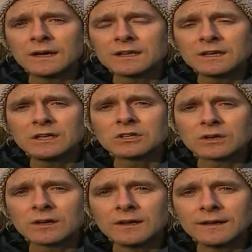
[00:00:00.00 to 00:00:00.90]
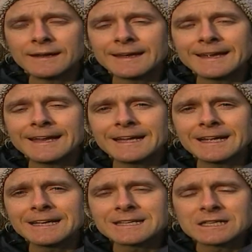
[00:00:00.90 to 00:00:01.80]
A teacher
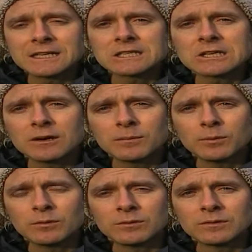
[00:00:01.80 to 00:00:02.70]
is an example.